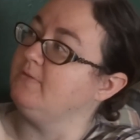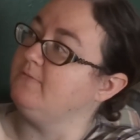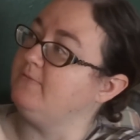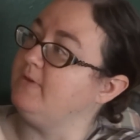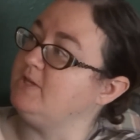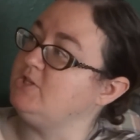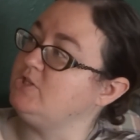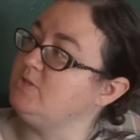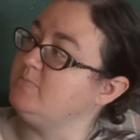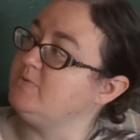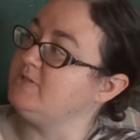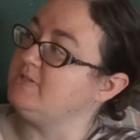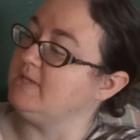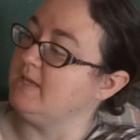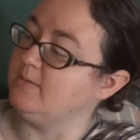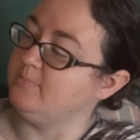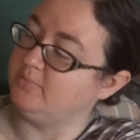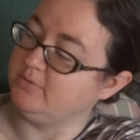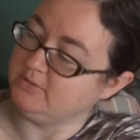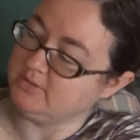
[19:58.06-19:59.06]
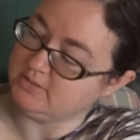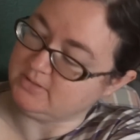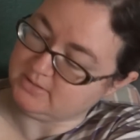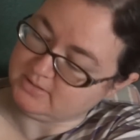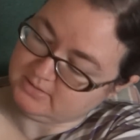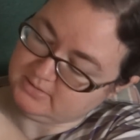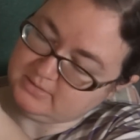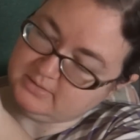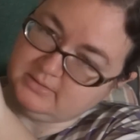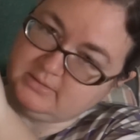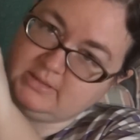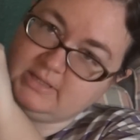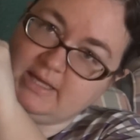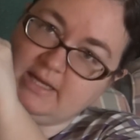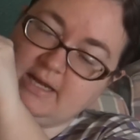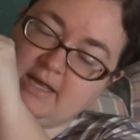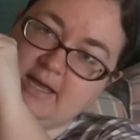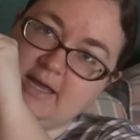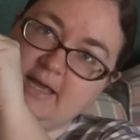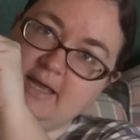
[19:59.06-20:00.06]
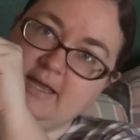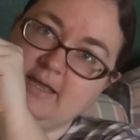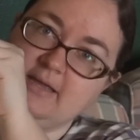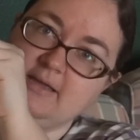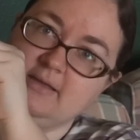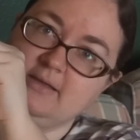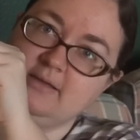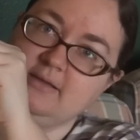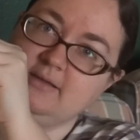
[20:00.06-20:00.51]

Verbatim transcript: vegetable sampler that I,